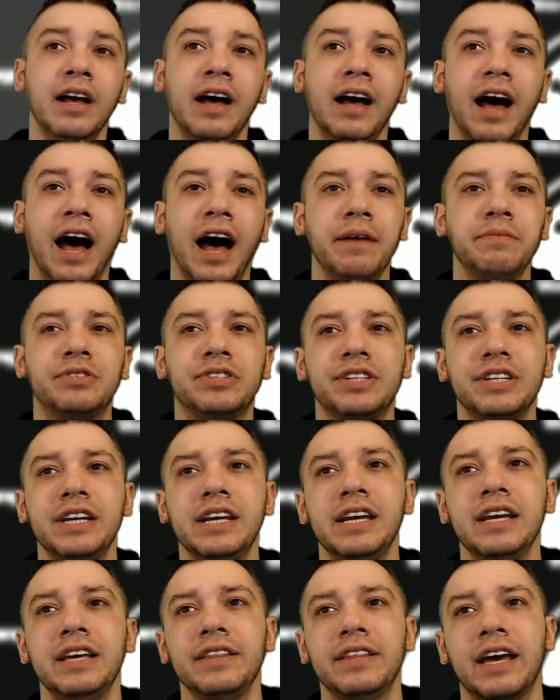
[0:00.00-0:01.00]
I'm
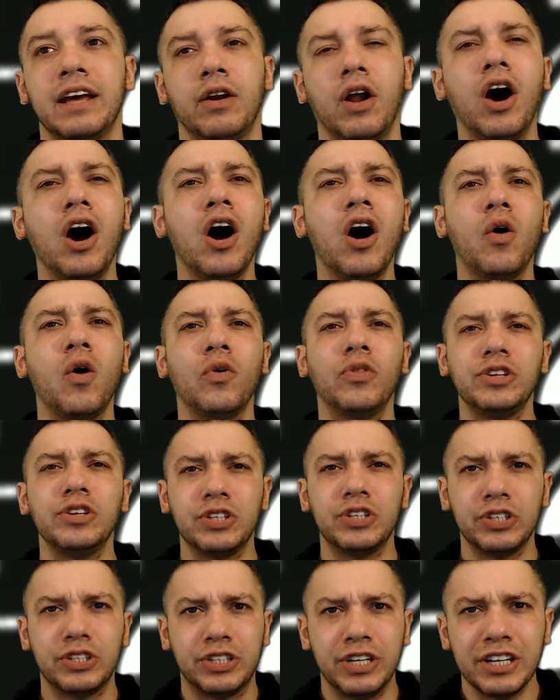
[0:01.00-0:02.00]
seeing that, this
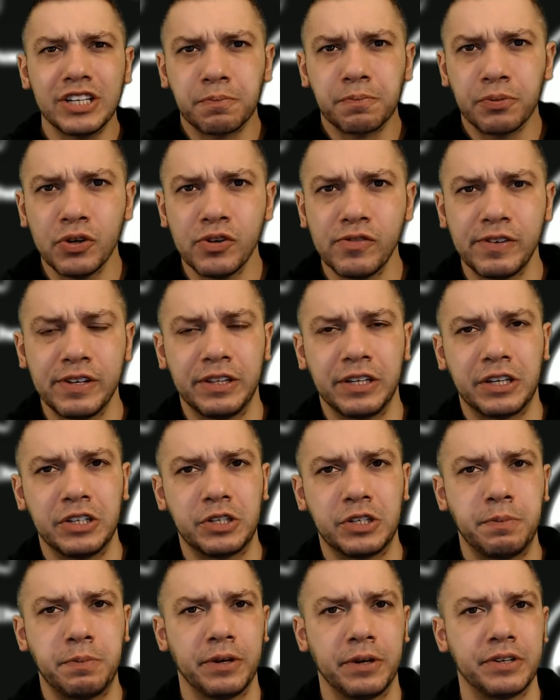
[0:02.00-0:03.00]
is disproving the
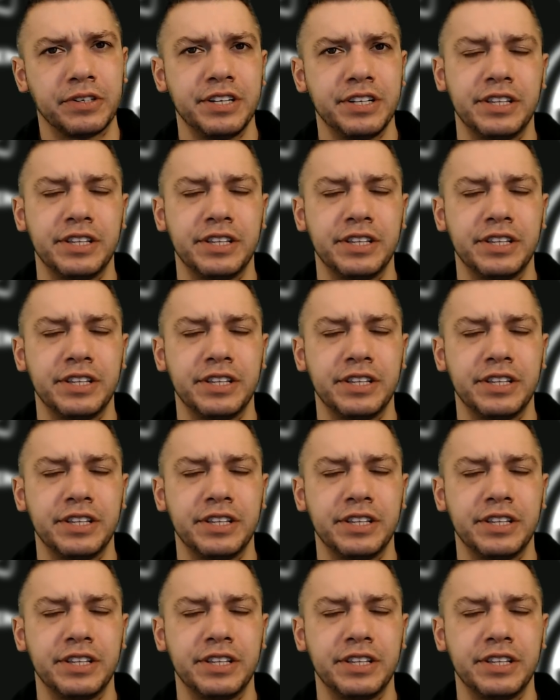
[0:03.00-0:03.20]
conspiracy